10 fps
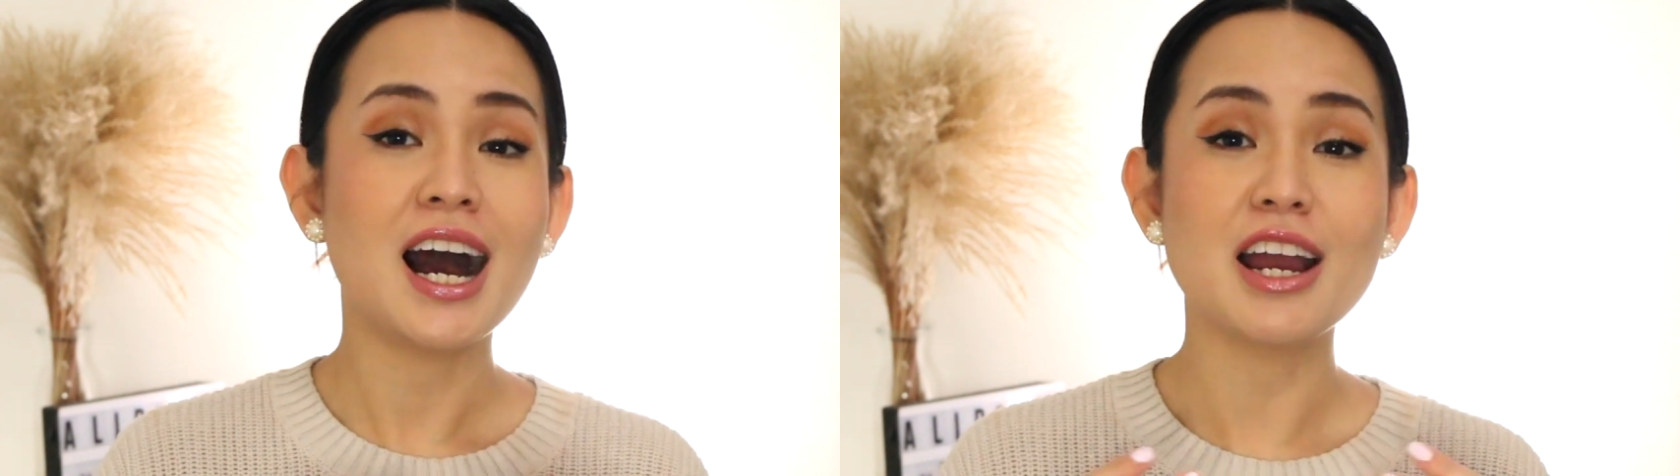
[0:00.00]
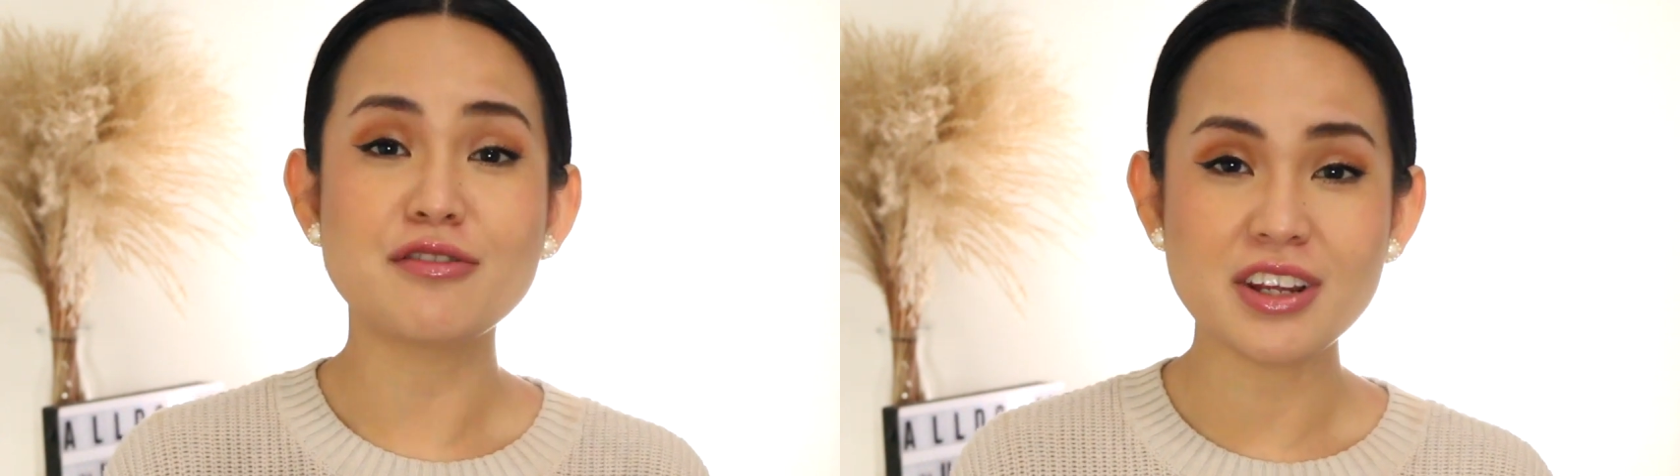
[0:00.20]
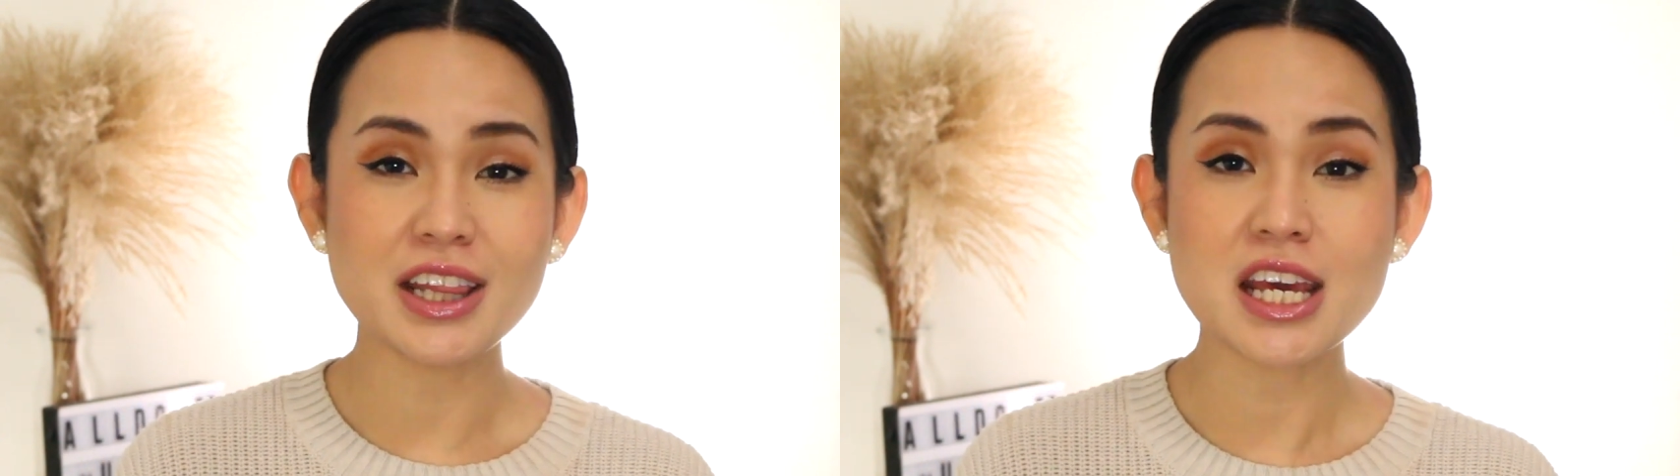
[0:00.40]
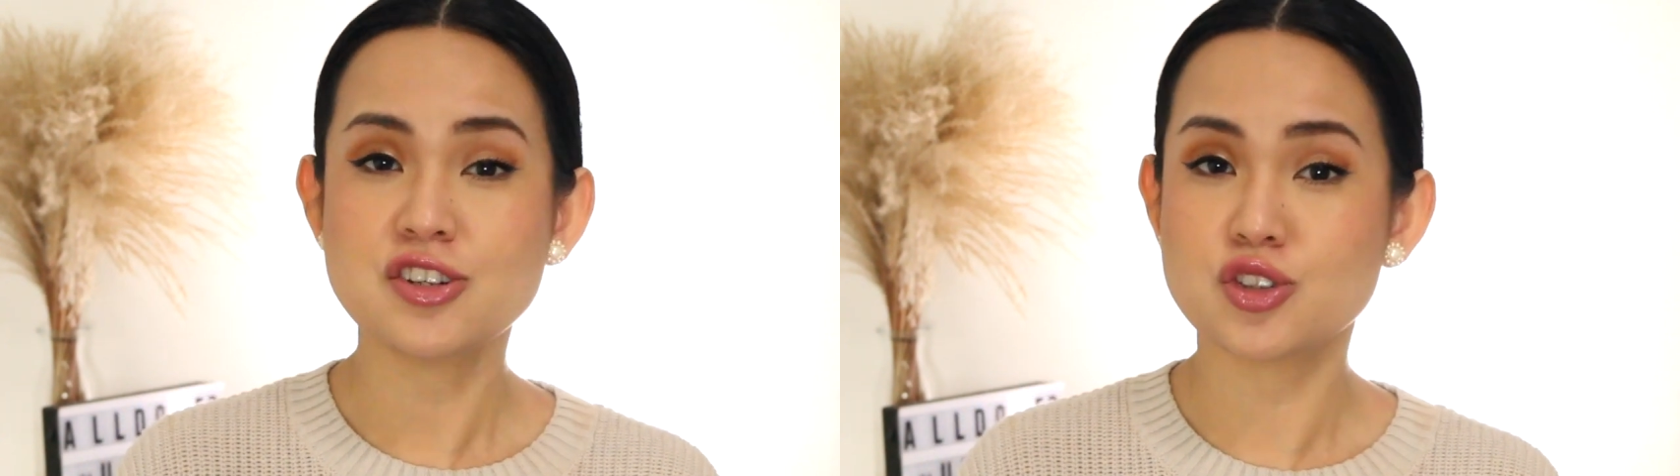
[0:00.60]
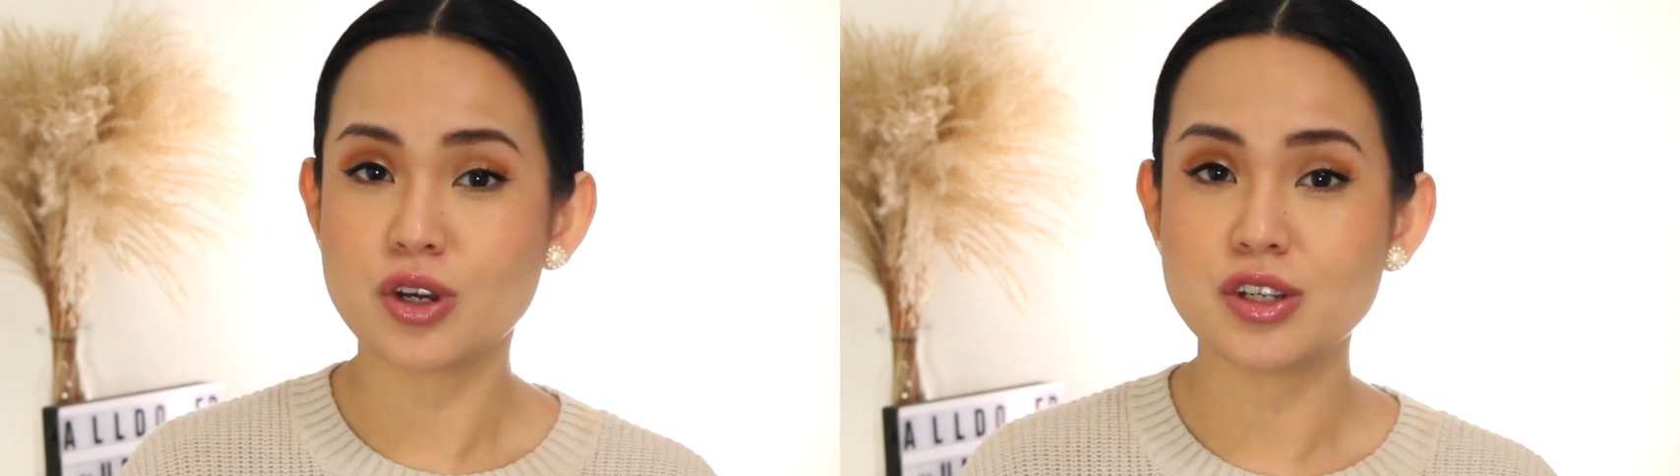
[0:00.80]
I really
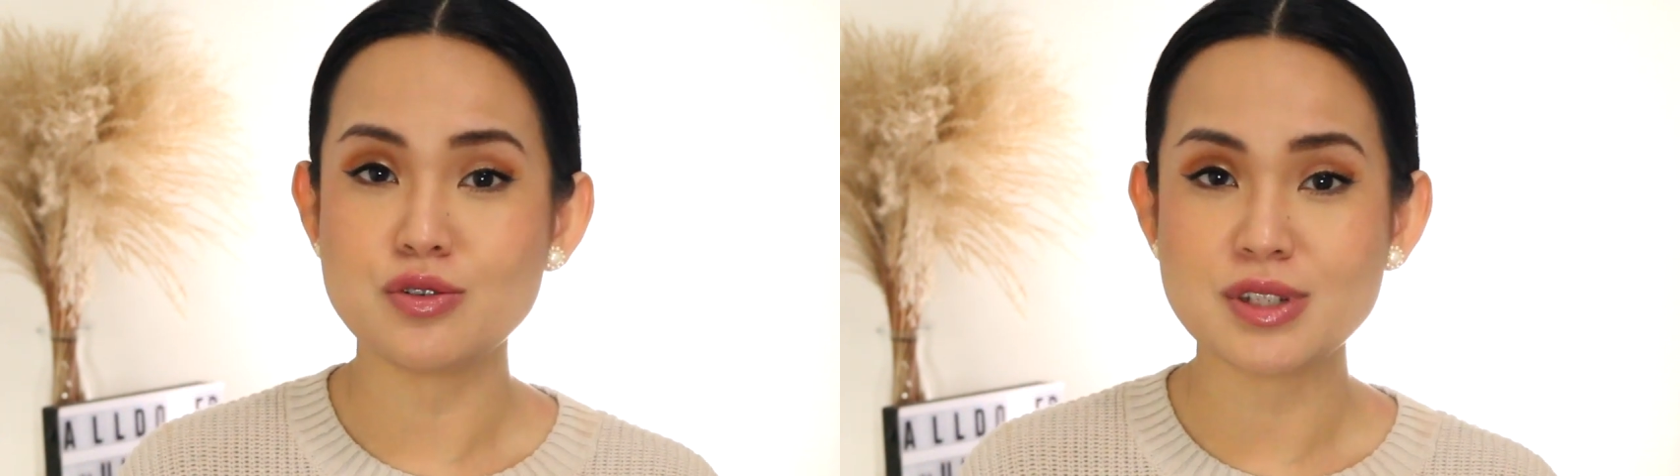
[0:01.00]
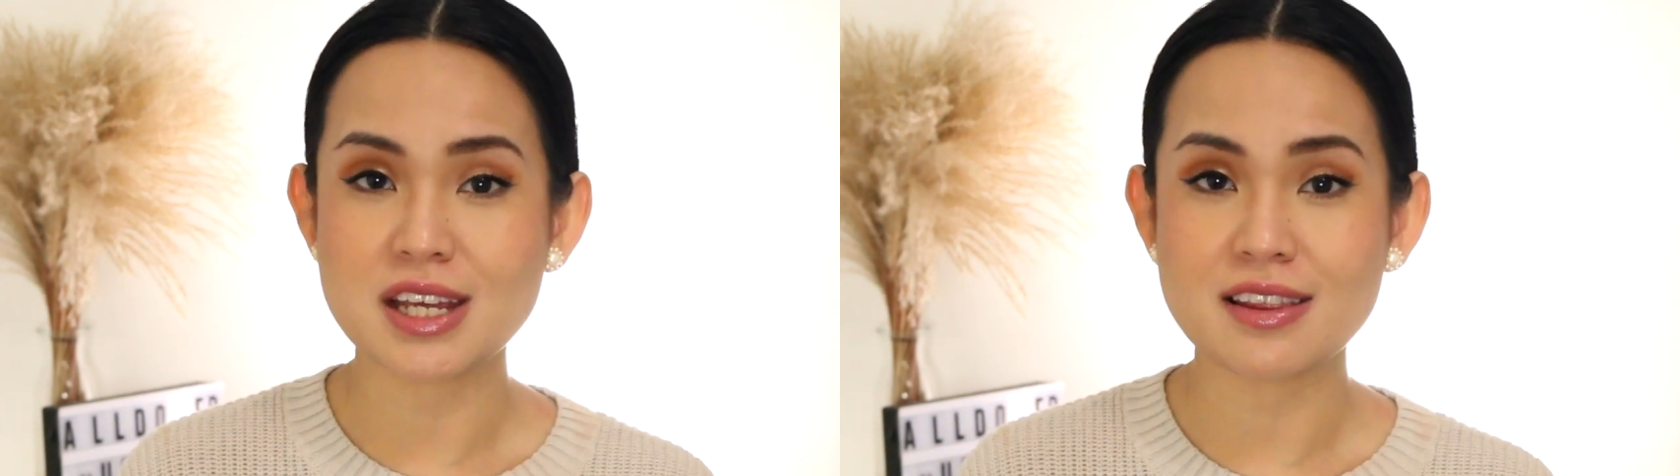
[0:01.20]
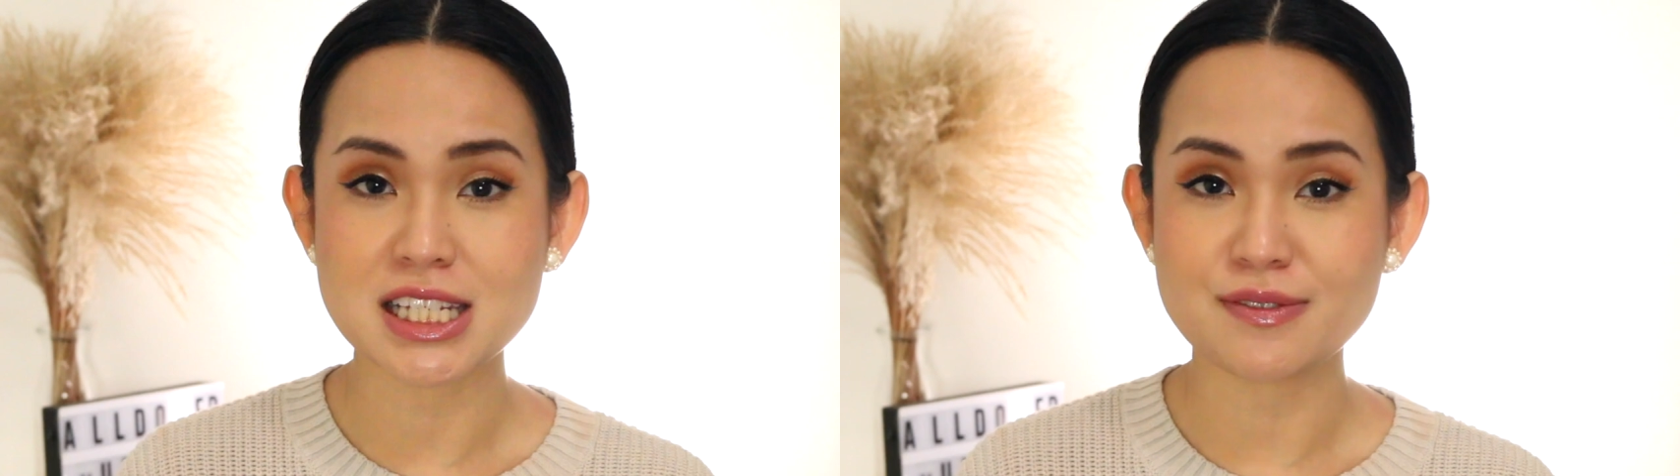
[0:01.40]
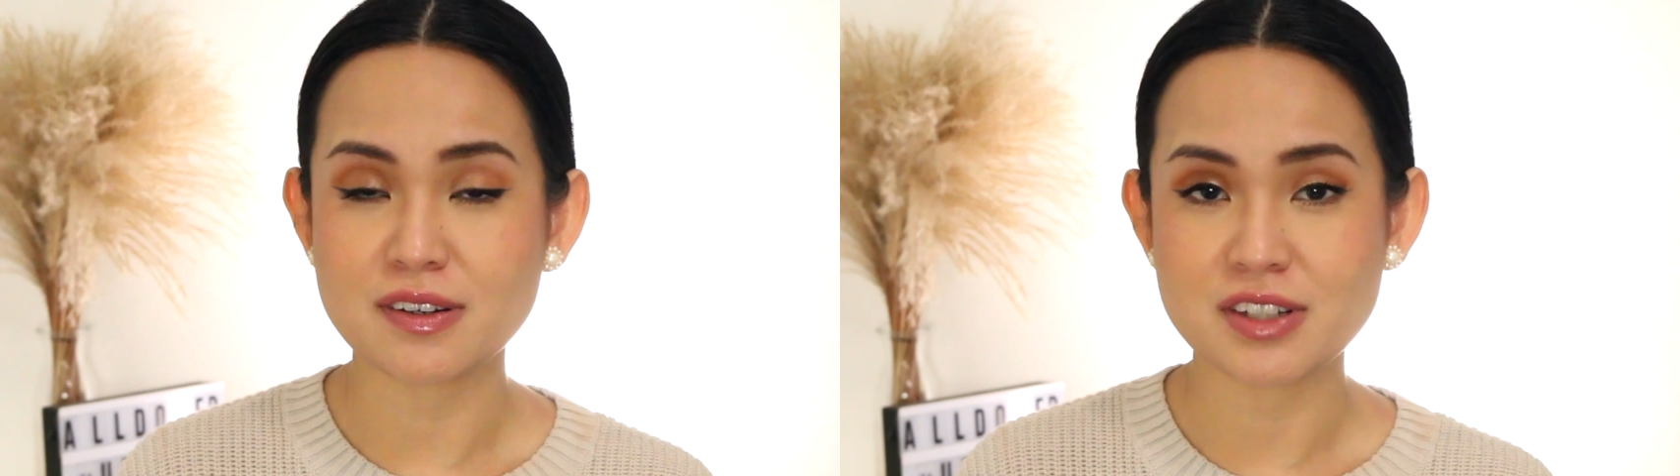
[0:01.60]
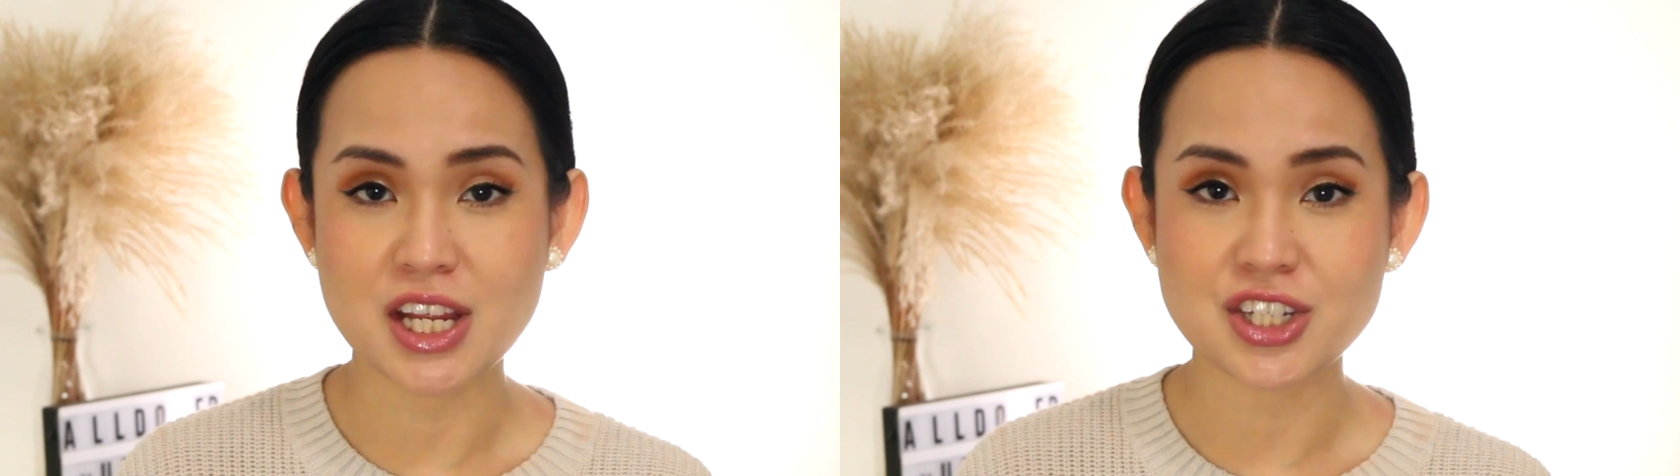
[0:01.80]
enjoyed using this
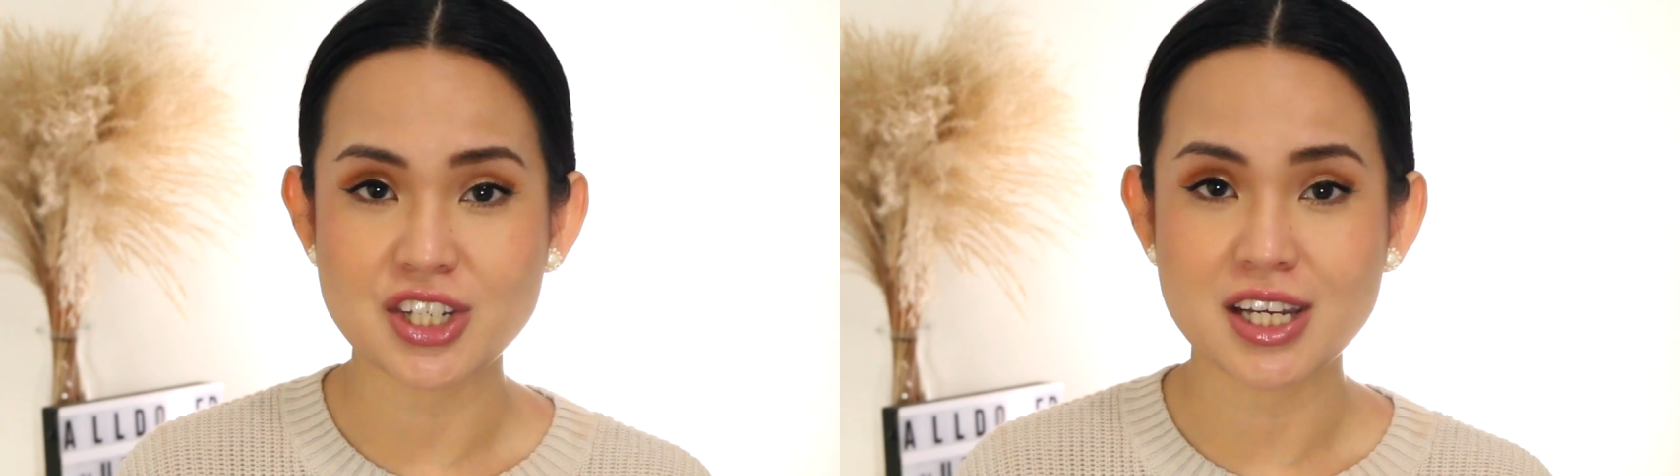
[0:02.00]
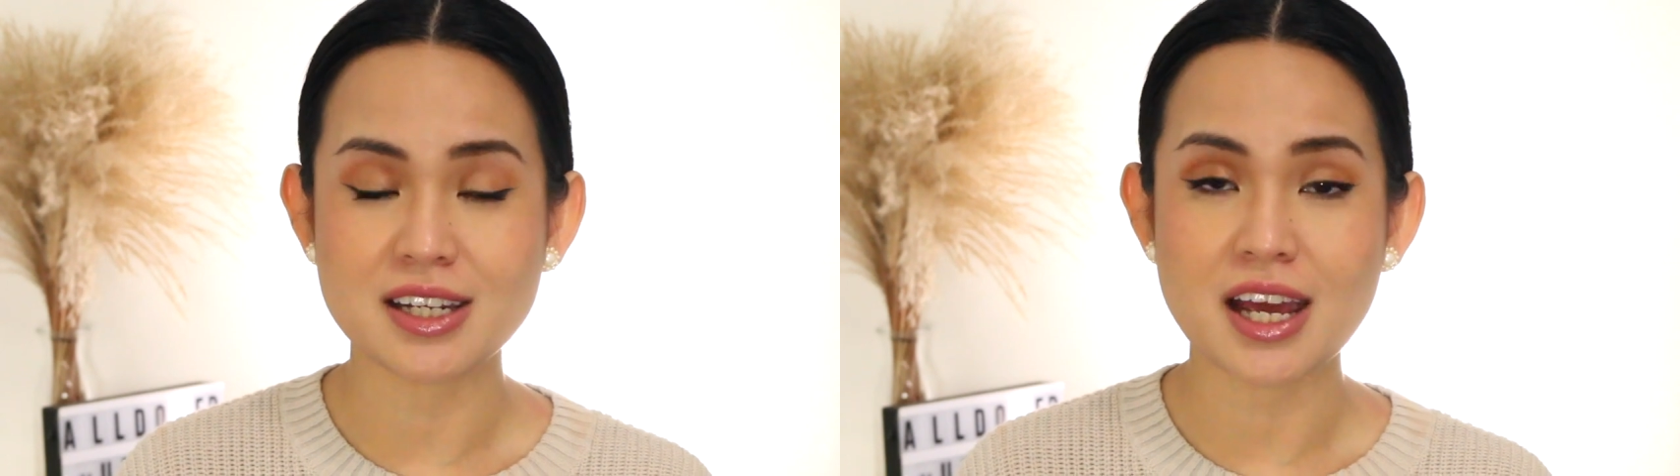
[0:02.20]
foundation.